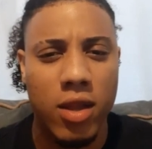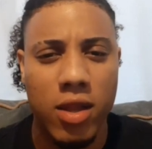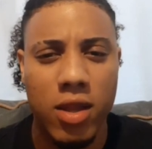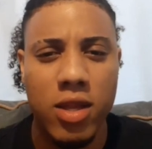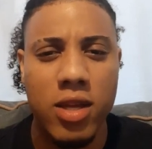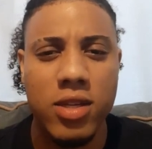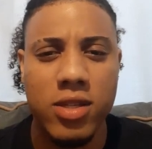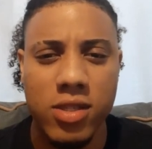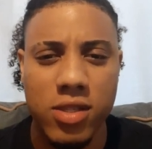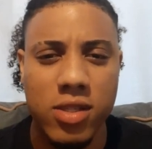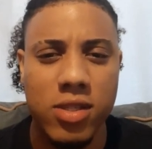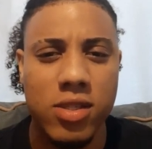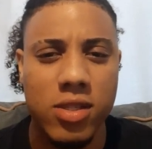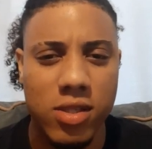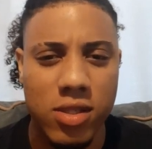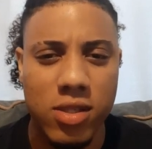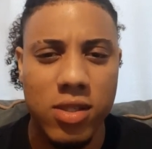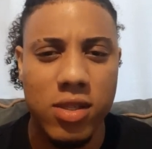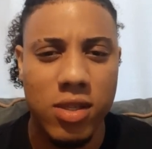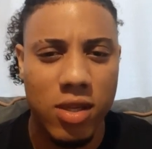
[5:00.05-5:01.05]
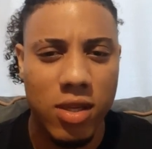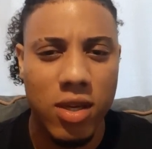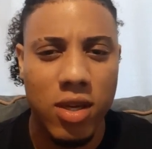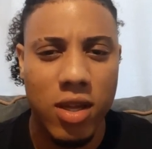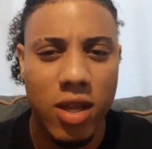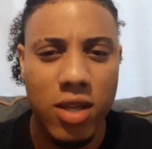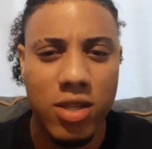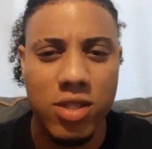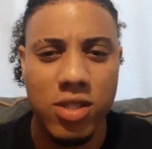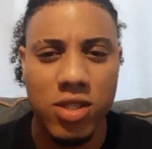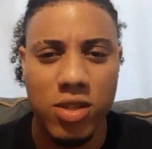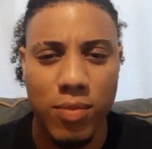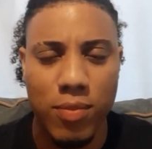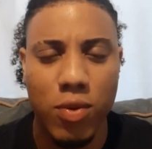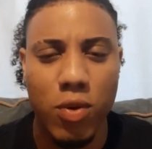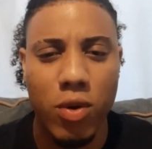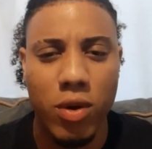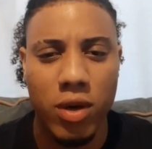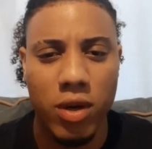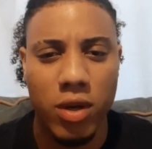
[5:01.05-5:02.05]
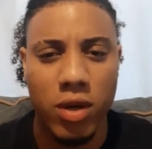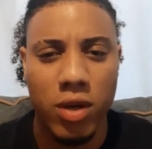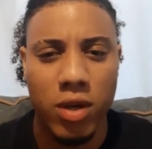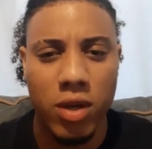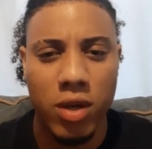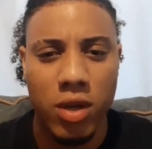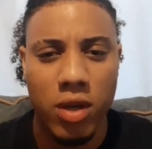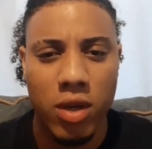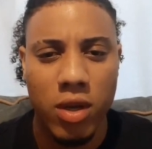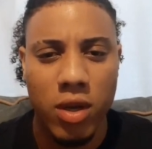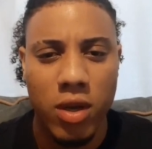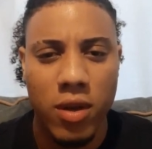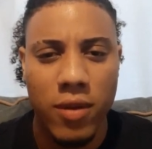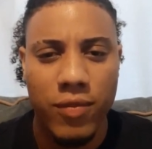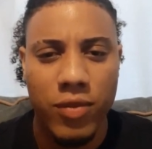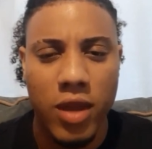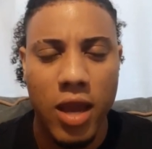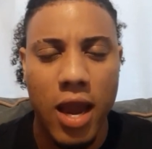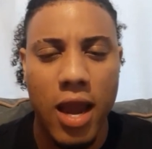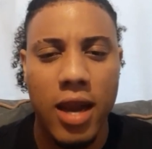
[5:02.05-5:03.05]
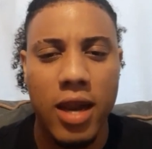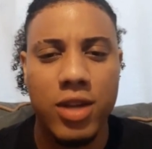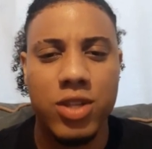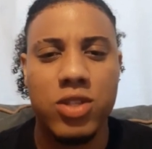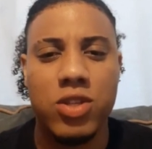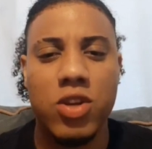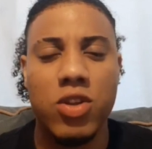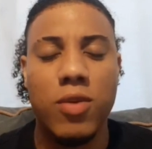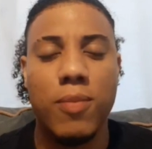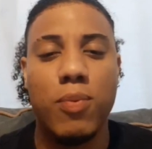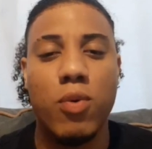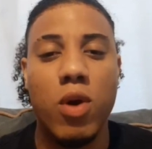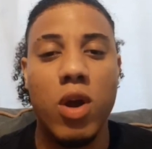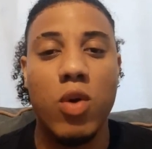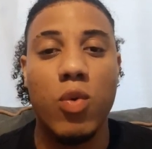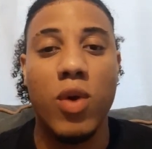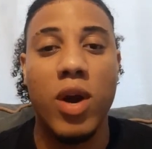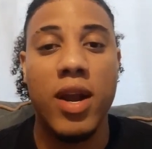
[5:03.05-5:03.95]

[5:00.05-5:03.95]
this is important. And it's to the point where